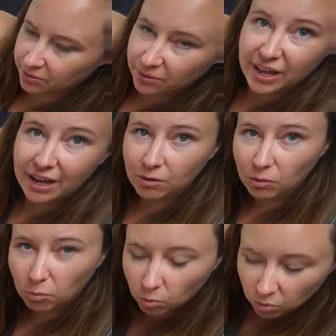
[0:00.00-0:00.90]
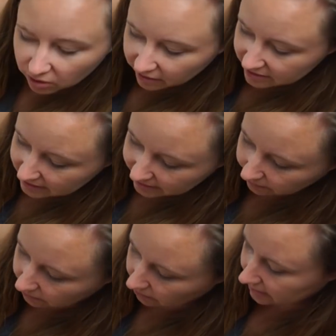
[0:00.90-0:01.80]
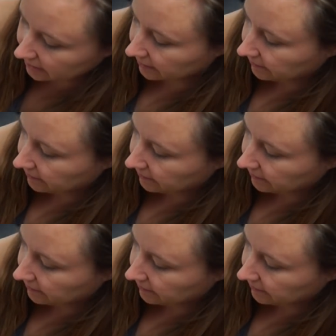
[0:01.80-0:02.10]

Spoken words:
all that water that's sitting on the ground.